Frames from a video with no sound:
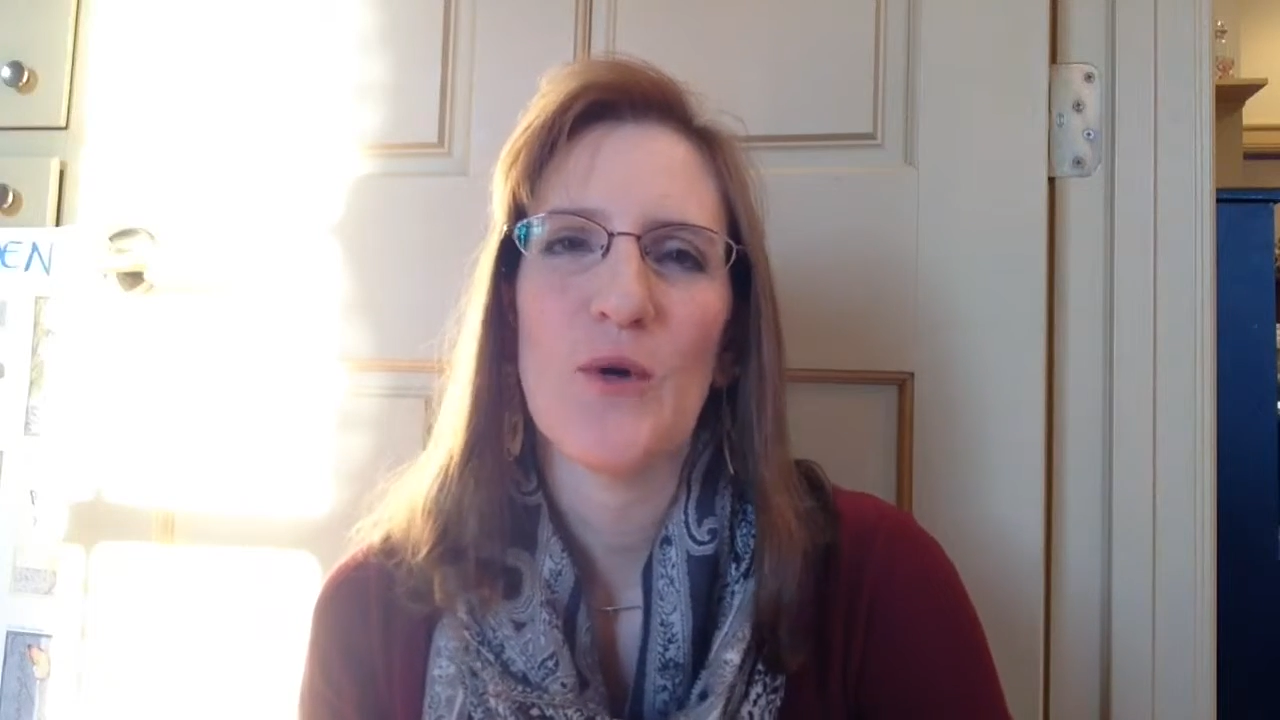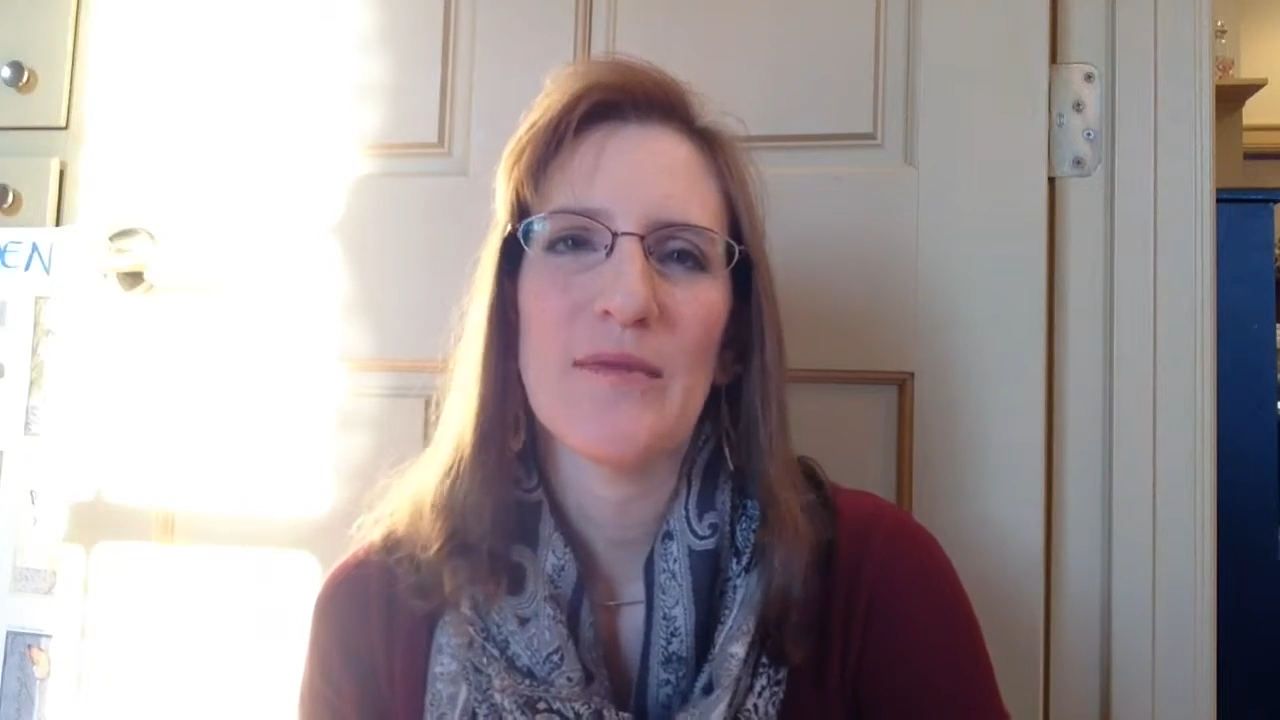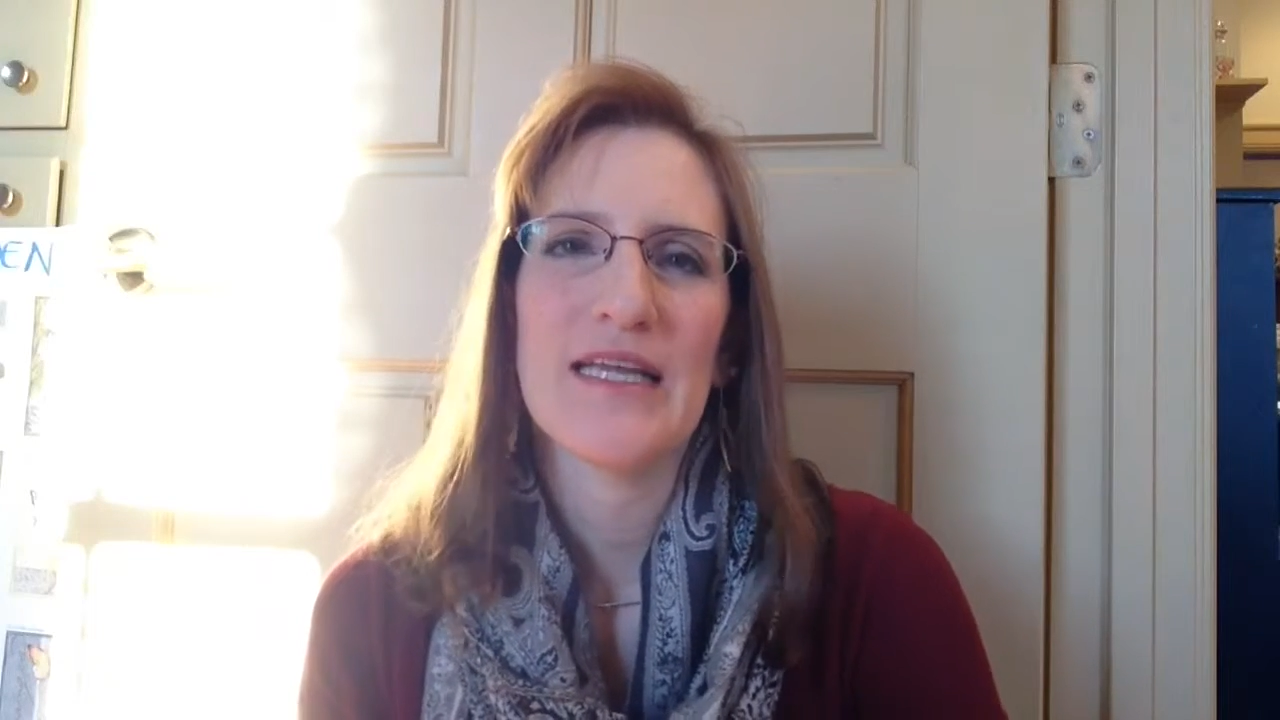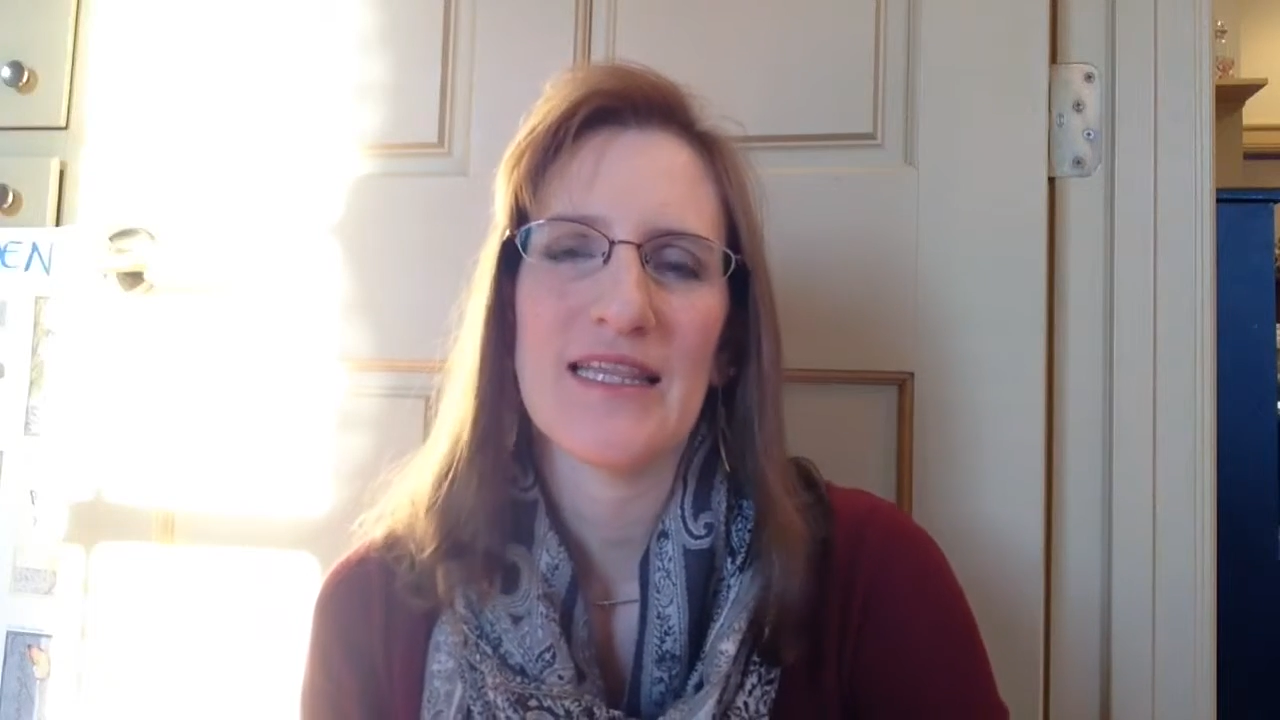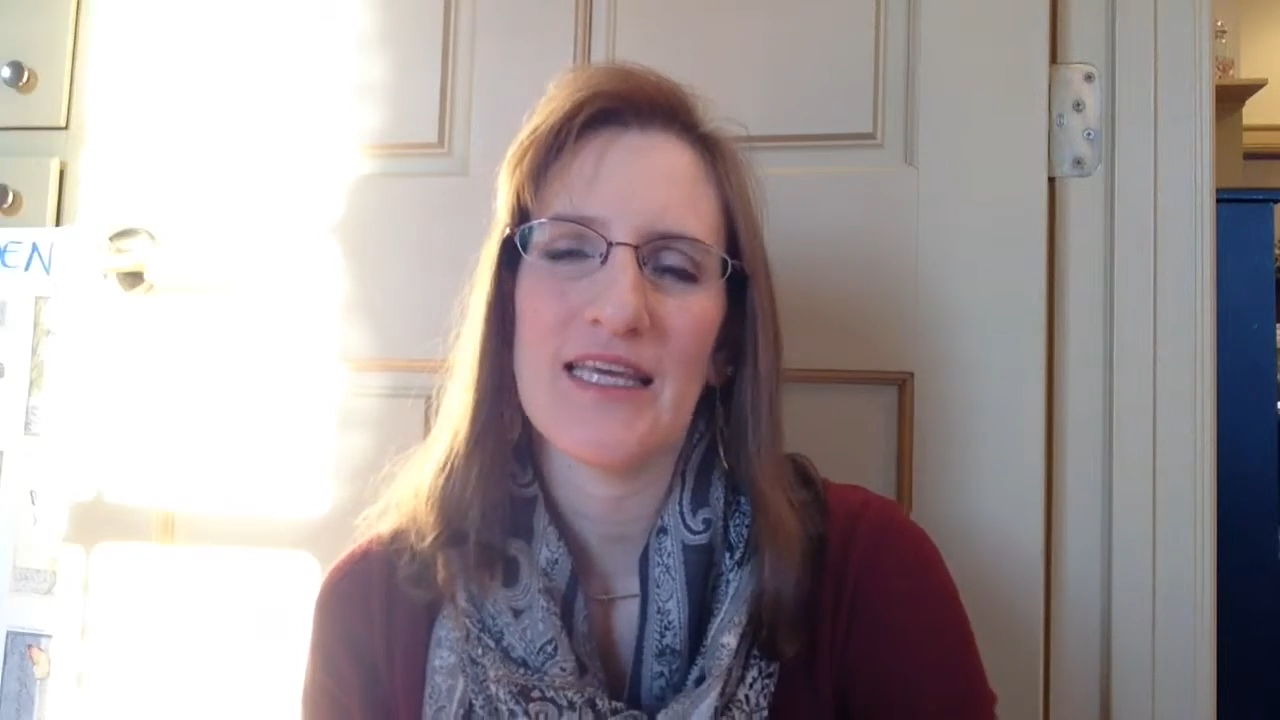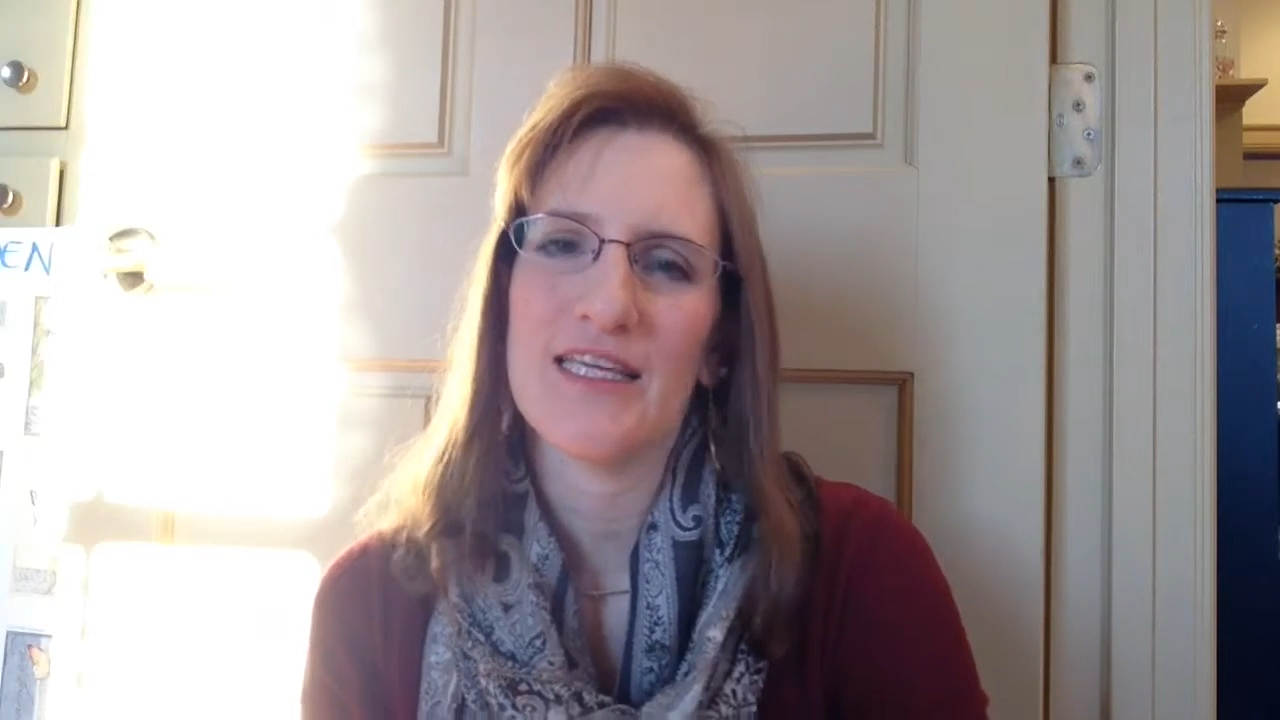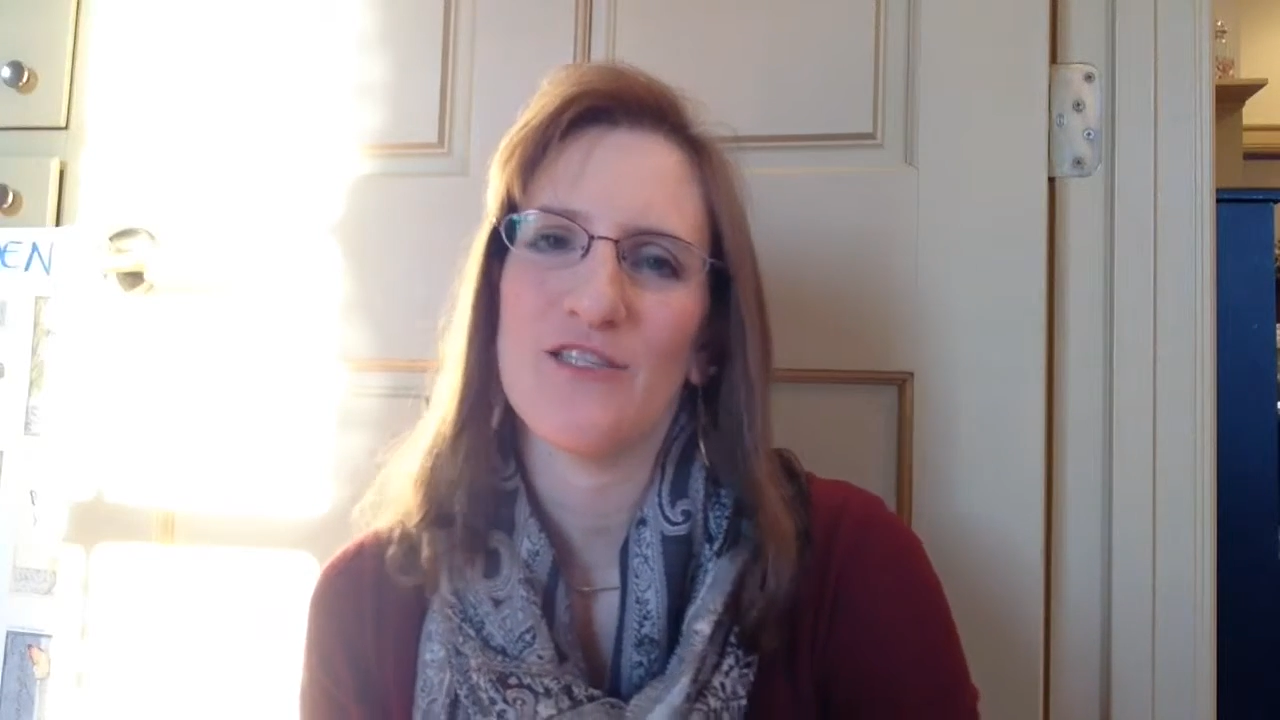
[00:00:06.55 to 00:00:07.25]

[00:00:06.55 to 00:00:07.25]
many things